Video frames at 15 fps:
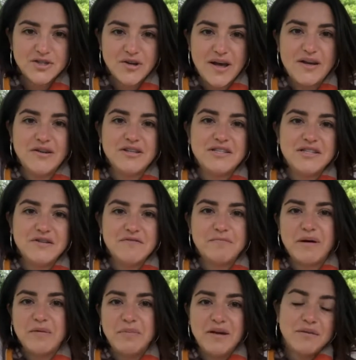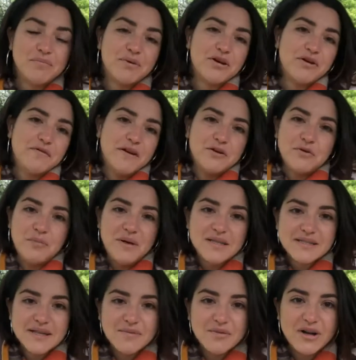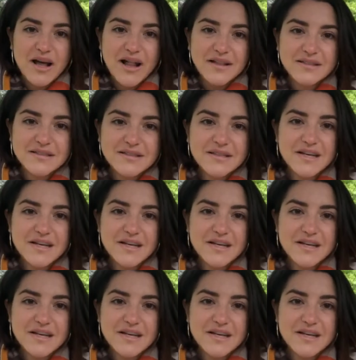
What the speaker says: trying to achieve by being perfect or being someone else,